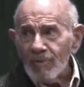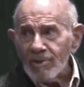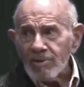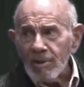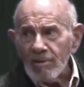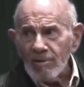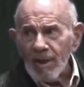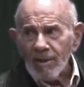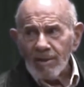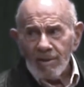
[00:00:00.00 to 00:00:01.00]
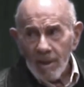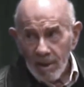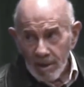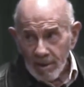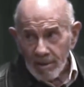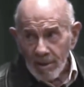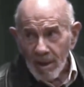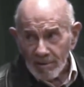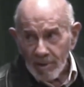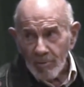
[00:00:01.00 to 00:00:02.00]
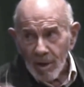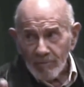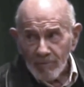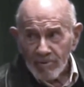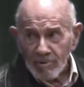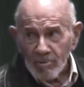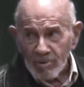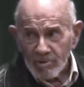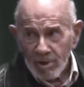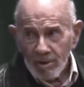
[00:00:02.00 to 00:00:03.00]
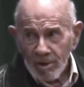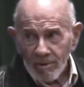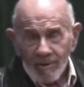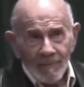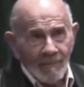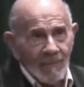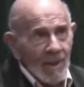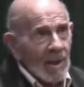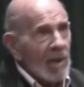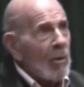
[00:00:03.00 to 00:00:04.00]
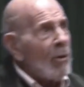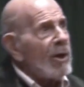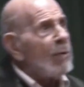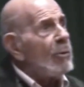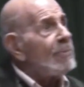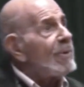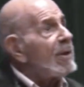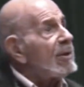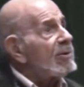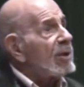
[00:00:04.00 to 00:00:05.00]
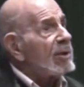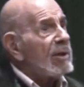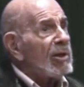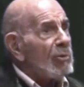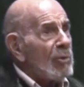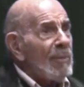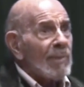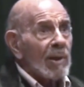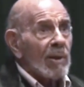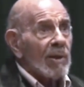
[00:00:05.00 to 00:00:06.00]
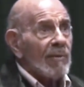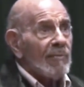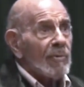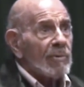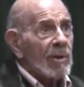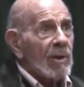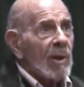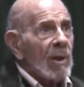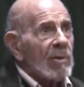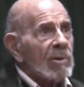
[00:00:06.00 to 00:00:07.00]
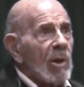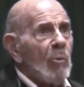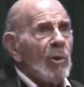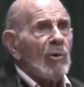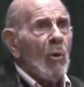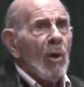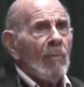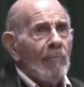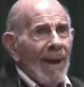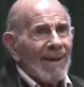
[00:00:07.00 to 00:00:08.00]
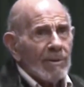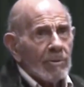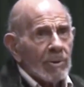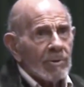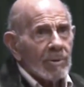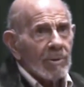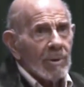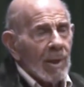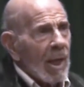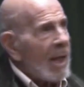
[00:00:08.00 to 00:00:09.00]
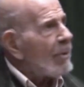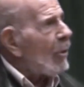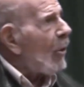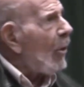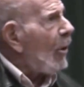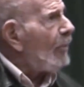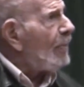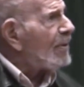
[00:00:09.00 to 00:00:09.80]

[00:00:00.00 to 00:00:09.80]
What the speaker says: to. If he's skilled at it, he can knock you out, put you in jail. A lawyer would be considered a criminal in the future. So would all bankers, and all